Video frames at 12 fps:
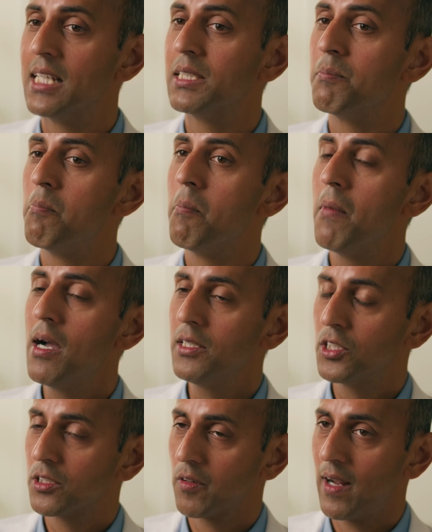is
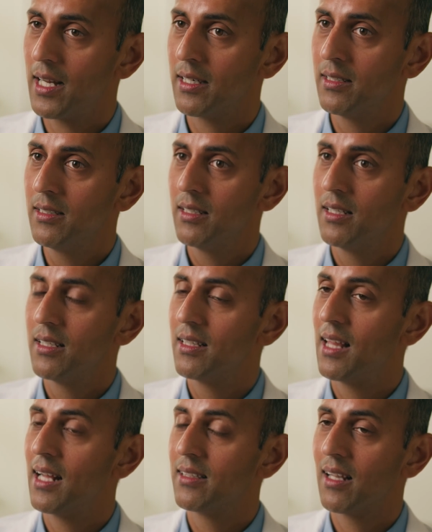much greater
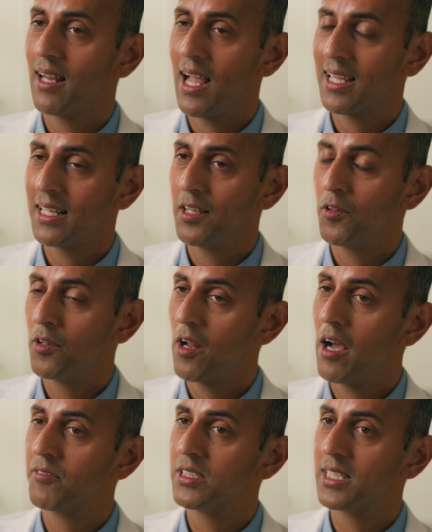than the likelihood
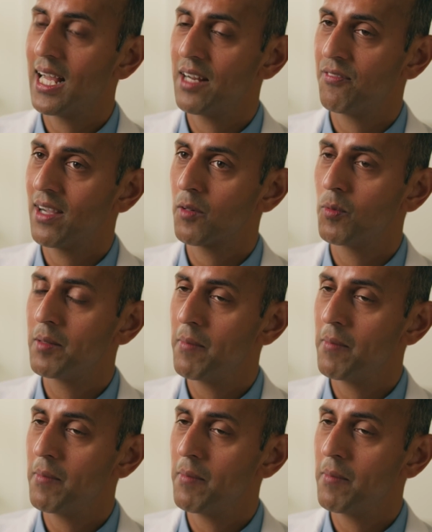of side effect with